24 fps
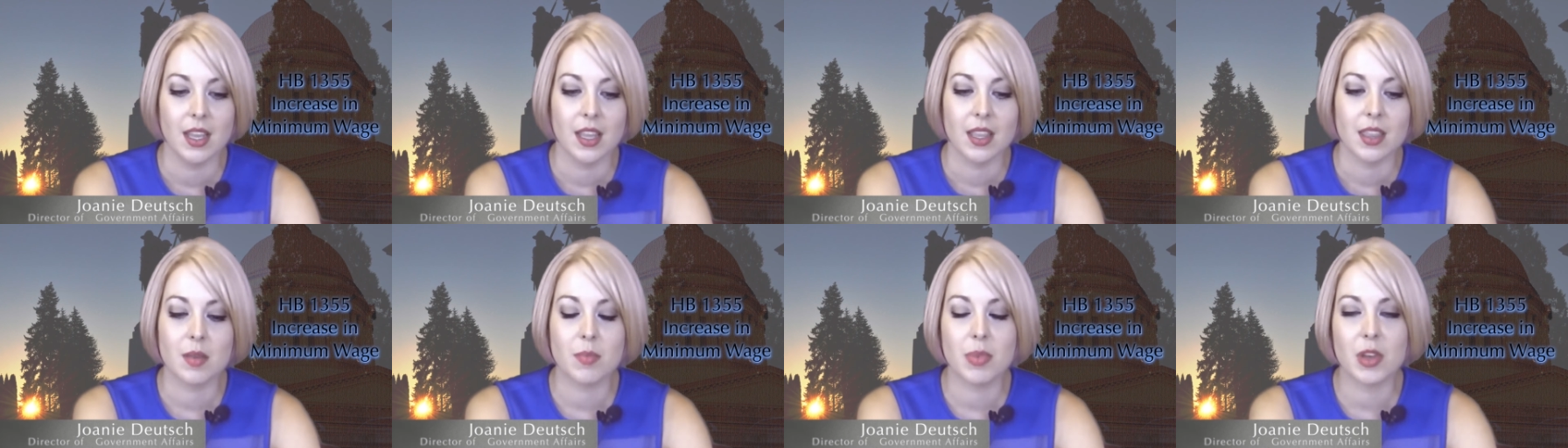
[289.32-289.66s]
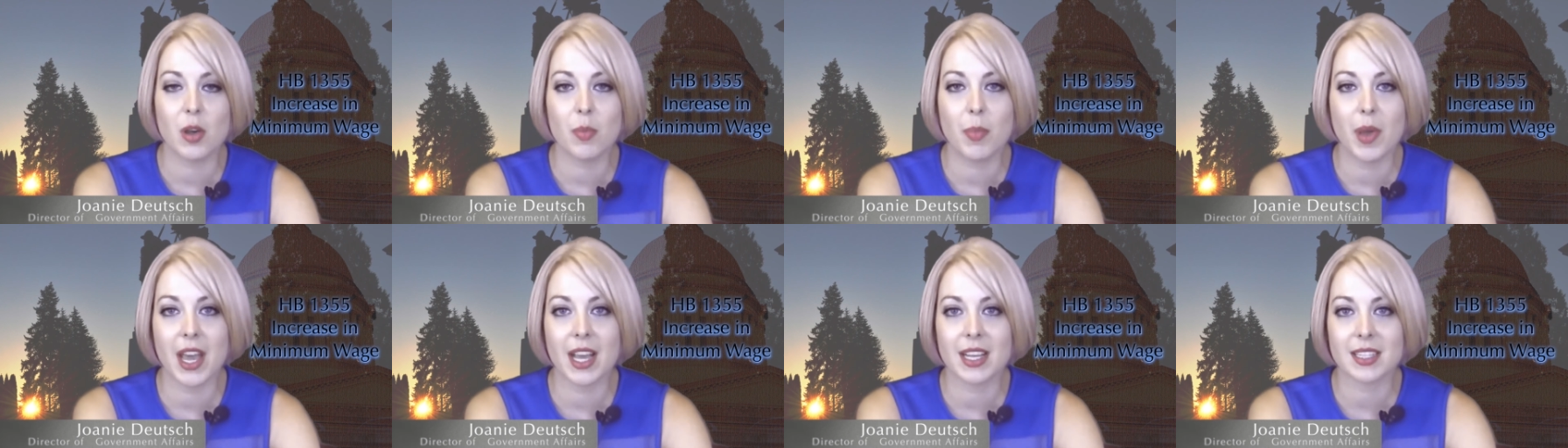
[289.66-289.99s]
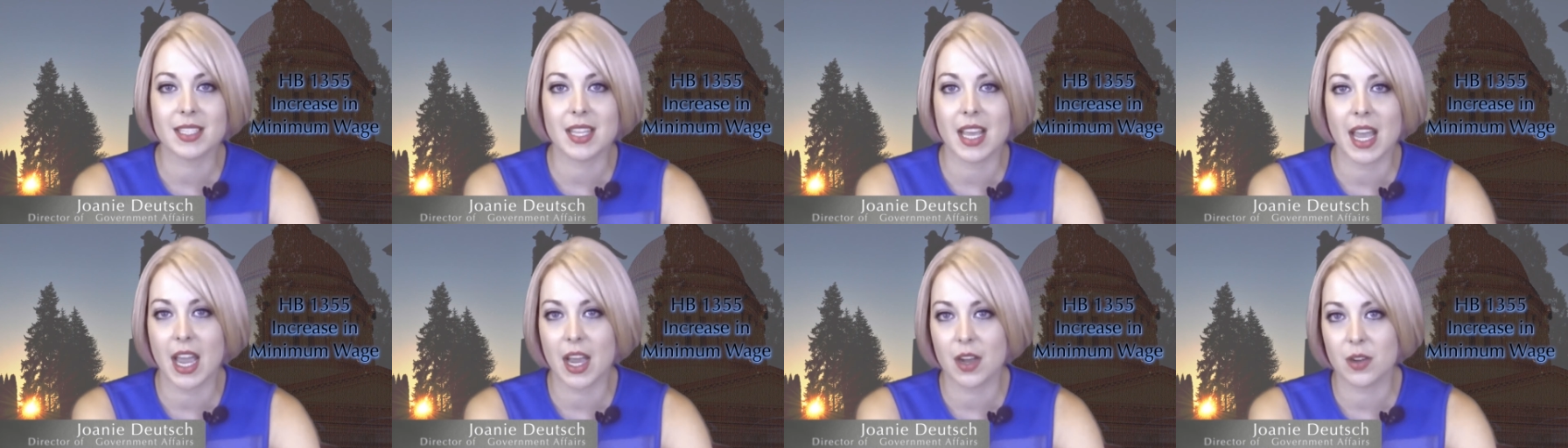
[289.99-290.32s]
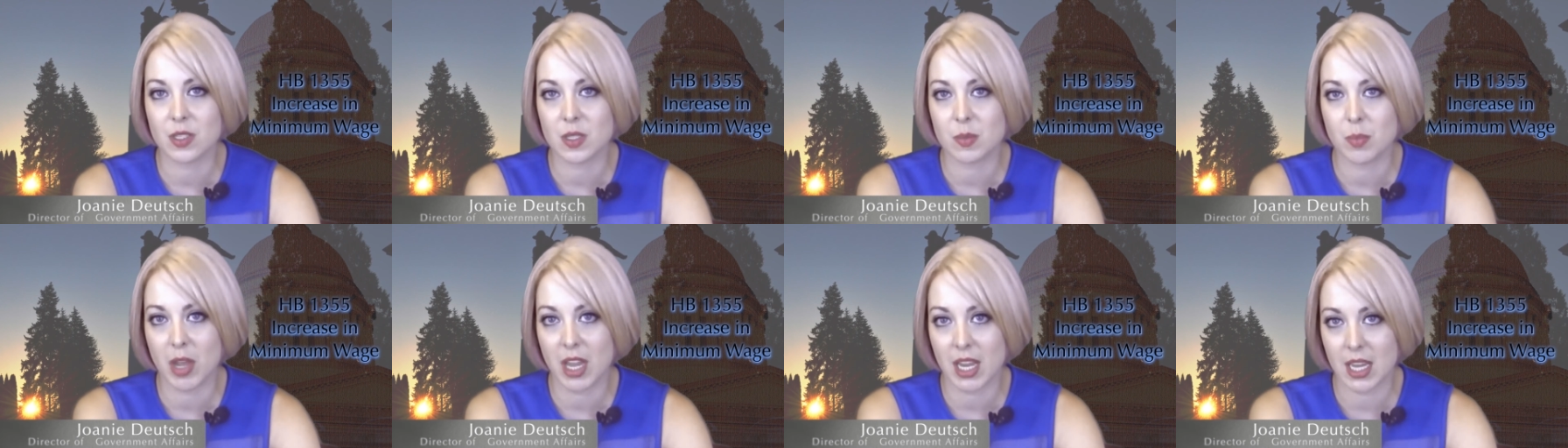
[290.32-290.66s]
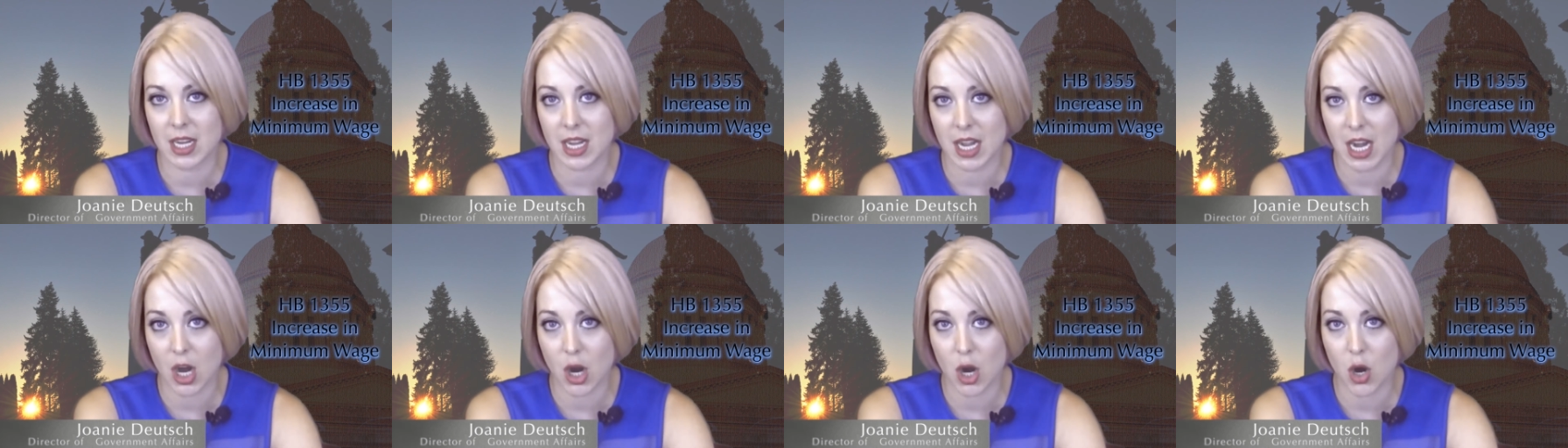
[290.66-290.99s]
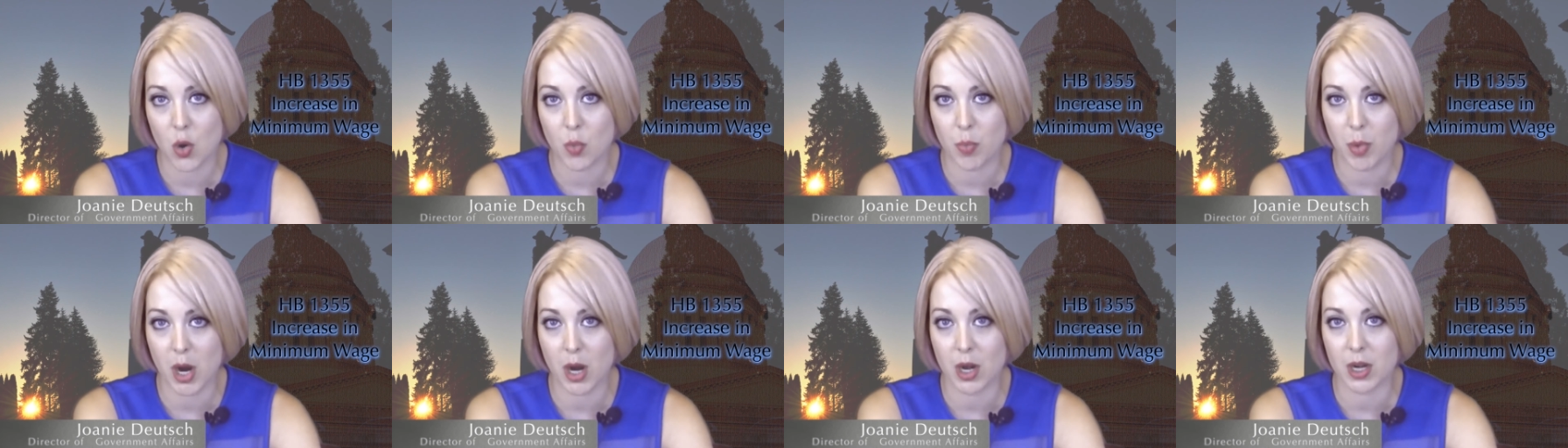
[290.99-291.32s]
The bill passed the House by a
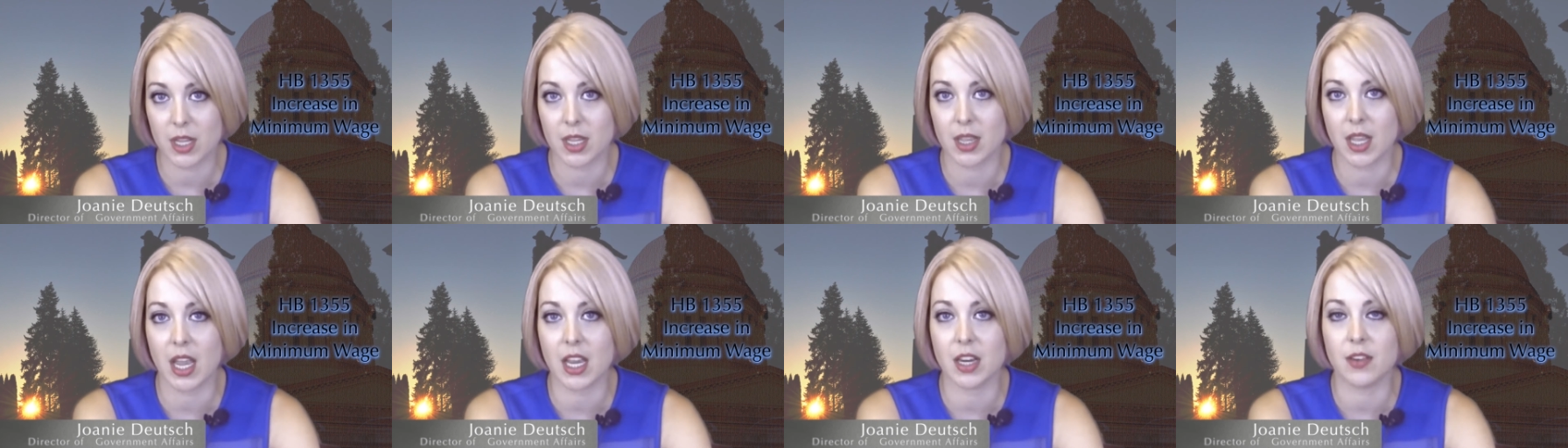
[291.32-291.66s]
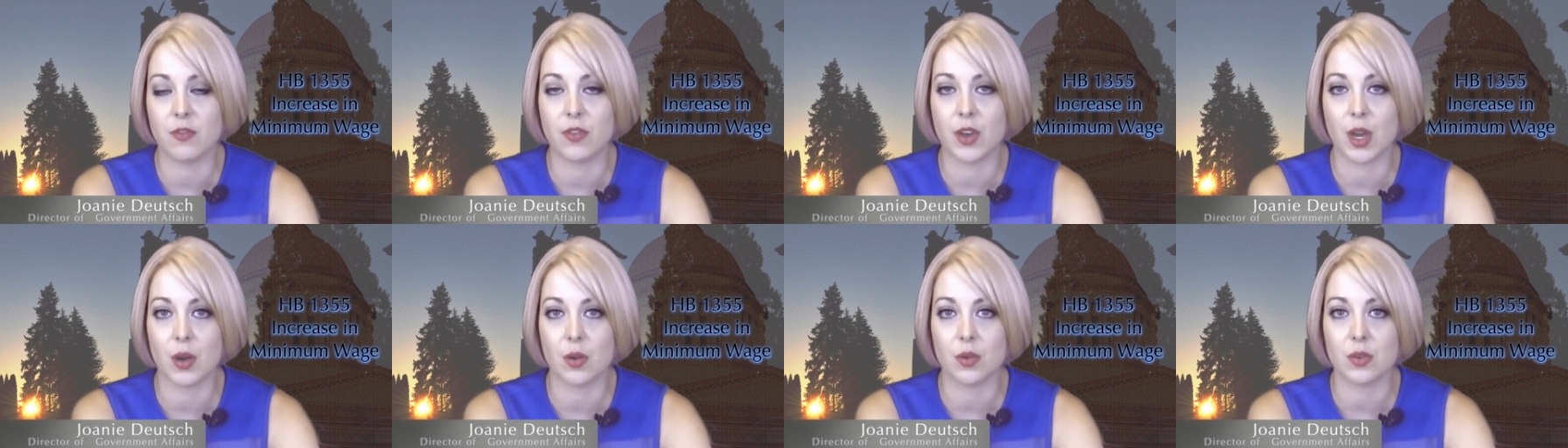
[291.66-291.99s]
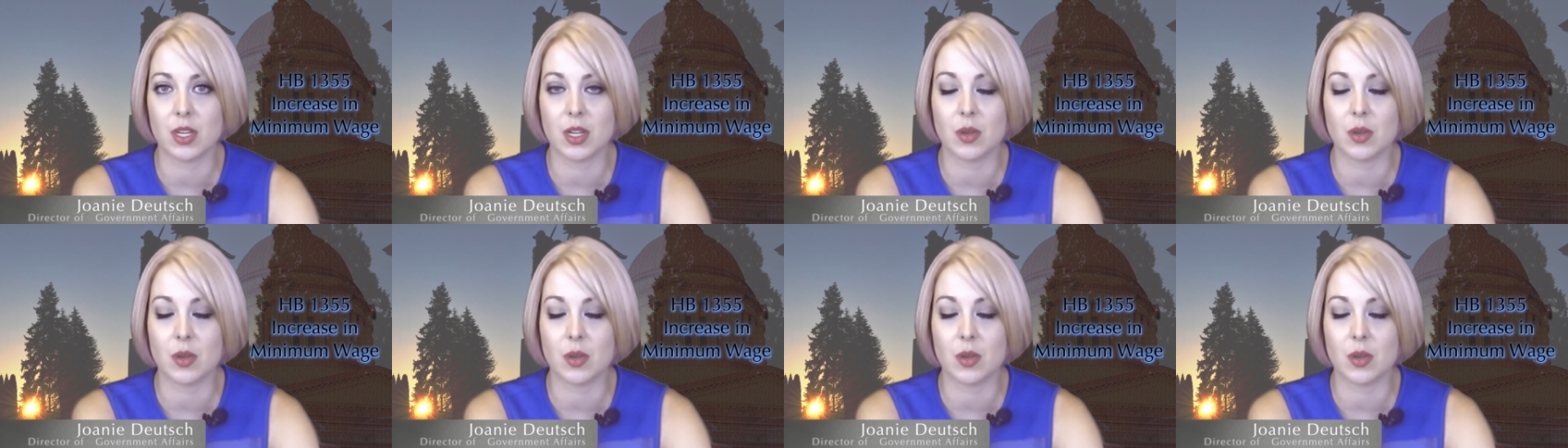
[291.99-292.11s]
narrow party line vote.